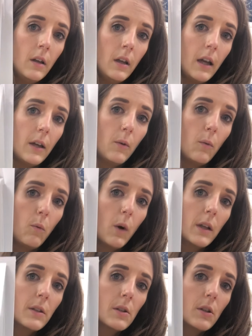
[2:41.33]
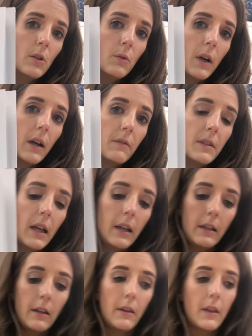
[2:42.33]
And once you have
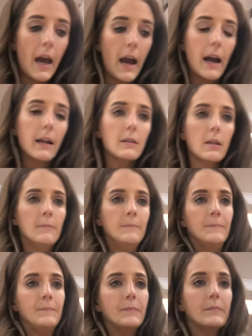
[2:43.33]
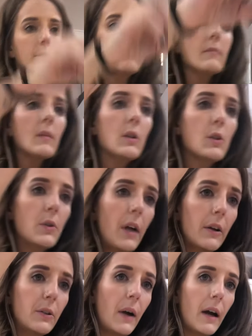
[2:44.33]
done that, so
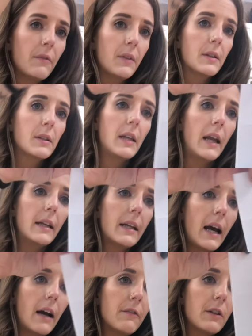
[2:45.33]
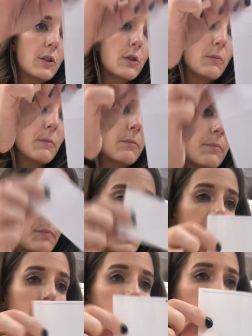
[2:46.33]
now you have this 10.5 inch
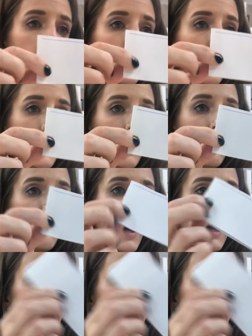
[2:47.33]
piece scored at 5